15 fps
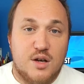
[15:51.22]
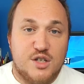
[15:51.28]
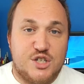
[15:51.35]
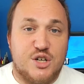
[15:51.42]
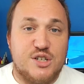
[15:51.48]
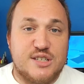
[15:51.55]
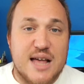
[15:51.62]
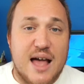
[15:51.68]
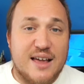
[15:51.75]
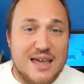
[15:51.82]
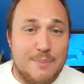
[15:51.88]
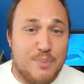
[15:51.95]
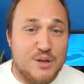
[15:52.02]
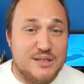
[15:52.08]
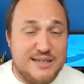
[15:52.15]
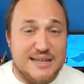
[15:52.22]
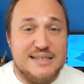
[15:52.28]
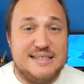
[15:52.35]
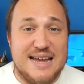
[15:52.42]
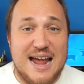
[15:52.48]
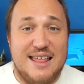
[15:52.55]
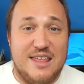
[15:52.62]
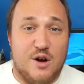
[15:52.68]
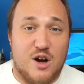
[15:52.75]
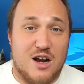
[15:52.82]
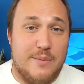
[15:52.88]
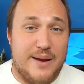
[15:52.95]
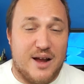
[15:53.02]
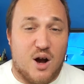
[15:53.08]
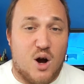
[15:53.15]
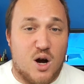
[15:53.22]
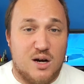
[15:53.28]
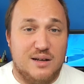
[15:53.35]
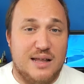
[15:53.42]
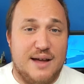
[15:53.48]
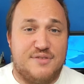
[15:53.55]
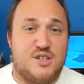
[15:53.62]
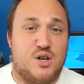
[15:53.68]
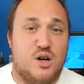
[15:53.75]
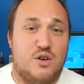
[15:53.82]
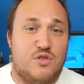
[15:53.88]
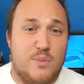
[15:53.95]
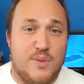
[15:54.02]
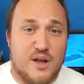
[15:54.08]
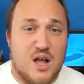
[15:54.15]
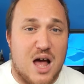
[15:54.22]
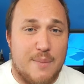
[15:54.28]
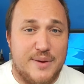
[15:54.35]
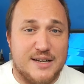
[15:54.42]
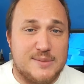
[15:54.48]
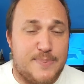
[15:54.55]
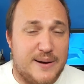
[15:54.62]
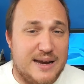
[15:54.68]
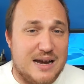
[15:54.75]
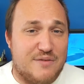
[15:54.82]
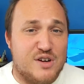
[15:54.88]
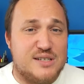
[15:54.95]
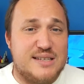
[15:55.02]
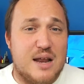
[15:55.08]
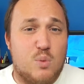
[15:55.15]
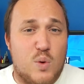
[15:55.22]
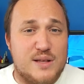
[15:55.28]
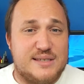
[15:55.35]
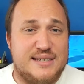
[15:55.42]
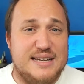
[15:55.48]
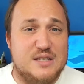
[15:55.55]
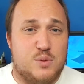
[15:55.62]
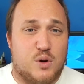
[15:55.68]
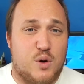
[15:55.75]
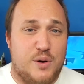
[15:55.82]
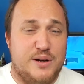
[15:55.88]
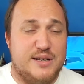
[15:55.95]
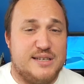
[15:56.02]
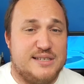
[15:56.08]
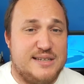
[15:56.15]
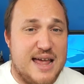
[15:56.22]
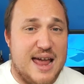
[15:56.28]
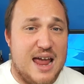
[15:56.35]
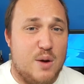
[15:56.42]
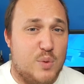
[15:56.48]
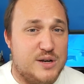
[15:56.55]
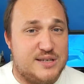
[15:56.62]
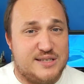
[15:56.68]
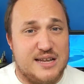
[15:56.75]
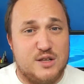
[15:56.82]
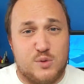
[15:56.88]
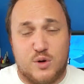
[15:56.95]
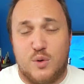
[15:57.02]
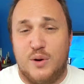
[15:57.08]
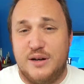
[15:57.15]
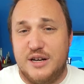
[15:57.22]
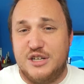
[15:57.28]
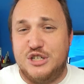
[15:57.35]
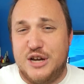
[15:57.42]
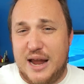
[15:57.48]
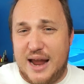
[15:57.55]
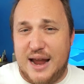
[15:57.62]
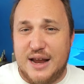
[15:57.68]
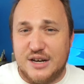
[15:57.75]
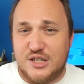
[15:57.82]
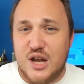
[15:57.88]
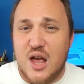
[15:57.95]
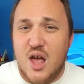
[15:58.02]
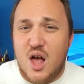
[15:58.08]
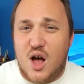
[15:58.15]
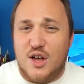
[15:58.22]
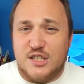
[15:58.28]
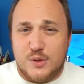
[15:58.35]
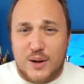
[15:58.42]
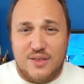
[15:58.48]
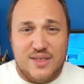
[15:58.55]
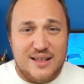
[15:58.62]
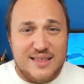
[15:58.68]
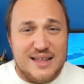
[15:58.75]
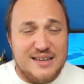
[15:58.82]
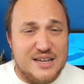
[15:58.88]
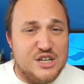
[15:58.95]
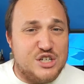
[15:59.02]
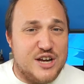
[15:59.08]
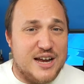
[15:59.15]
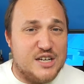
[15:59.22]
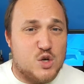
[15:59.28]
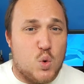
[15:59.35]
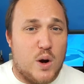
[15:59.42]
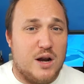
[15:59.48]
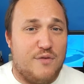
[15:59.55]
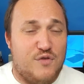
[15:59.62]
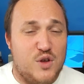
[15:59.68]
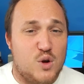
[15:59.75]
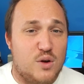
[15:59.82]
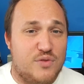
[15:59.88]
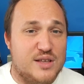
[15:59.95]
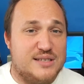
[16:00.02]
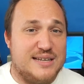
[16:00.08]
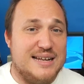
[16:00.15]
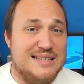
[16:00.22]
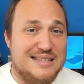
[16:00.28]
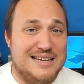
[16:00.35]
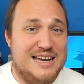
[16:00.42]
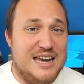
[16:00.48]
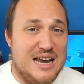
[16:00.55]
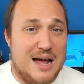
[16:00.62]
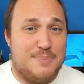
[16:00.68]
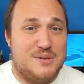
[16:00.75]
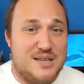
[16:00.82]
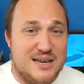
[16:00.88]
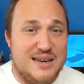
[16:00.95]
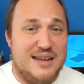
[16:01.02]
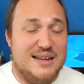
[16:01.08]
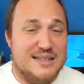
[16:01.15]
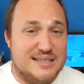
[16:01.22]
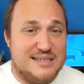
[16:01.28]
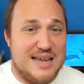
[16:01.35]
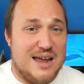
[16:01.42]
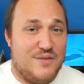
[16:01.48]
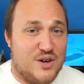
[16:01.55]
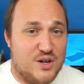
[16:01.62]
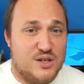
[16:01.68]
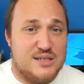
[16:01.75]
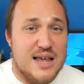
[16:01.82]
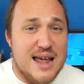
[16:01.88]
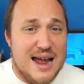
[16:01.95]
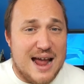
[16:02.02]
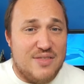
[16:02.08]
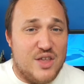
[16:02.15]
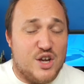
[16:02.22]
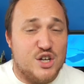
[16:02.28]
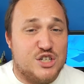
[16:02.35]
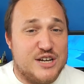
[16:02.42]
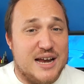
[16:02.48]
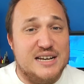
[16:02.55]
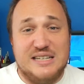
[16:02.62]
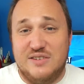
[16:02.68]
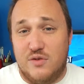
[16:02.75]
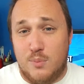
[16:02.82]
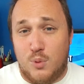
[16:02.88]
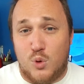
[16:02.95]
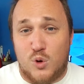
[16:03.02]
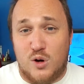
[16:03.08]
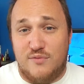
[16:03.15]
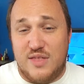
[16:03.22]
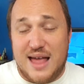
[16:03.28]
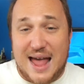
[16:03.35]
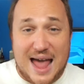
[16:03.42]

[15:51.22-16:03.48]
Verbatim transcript: Sure, Scott Gimple did say they were going to make a hard left turn from the comics, but he never said what scenes were going to stay and which scenes were going to change. Also, so I think they did change quite a few of the scenes leading up to Negan's saviors, and they could change even more of the